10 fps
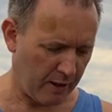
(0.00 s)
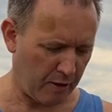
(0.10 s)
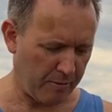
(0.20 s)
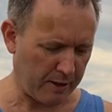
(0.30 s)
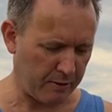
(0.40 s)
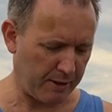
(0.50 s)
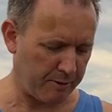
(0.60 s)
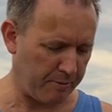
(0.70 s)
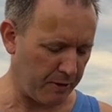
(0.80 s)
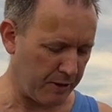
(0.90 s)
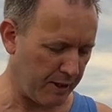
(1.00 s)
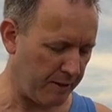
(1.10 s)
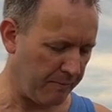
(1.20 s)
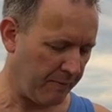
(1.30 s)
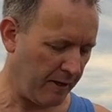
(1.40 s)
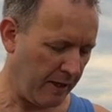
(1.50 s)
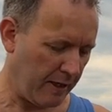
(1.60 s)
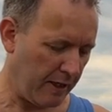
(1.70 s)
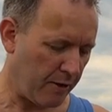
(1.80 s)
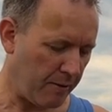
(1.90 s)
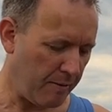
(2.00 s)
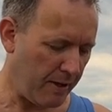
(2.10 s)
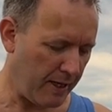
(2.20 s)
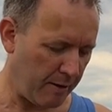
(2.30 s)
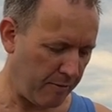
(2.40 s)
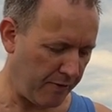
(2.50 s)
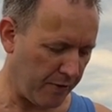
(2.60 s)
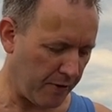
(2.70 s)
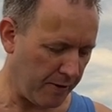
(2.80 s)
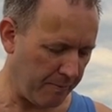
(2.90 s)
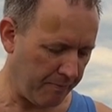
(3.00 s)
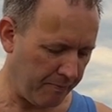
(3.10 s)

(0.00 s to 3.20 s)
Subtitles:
go back to exposure. Now the way we had it before,